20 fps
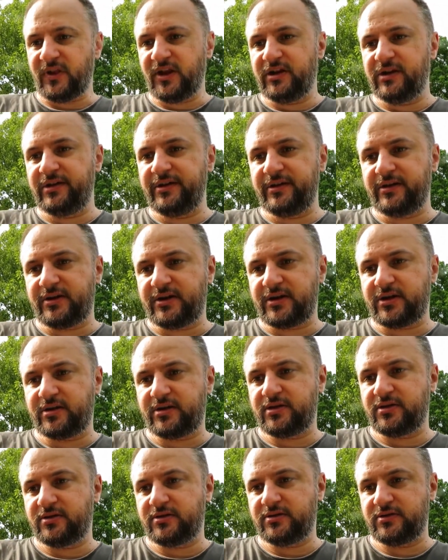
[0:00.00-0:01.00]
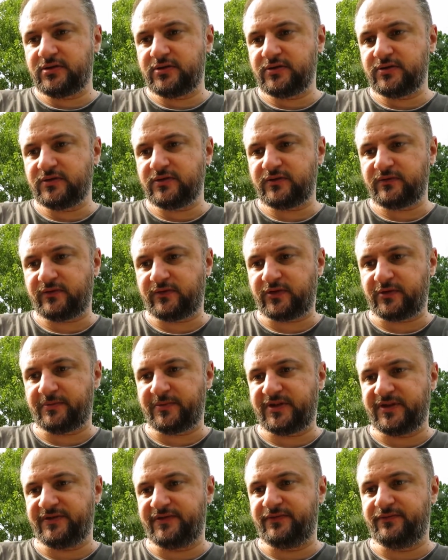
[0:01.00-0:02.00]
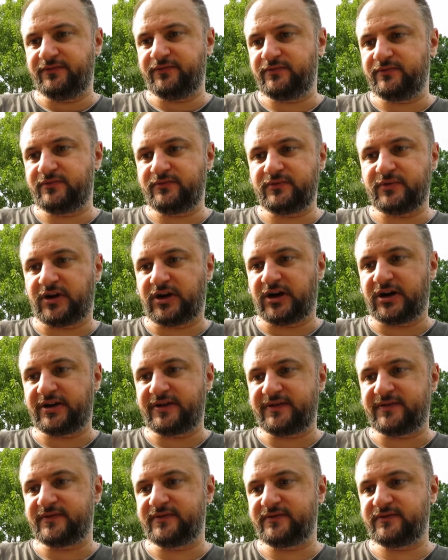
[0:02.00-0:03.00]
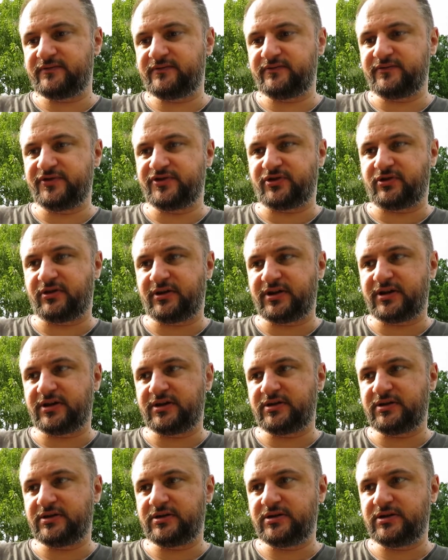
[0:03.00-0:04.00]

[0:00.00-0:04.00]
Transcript: Leonard from the art drawing.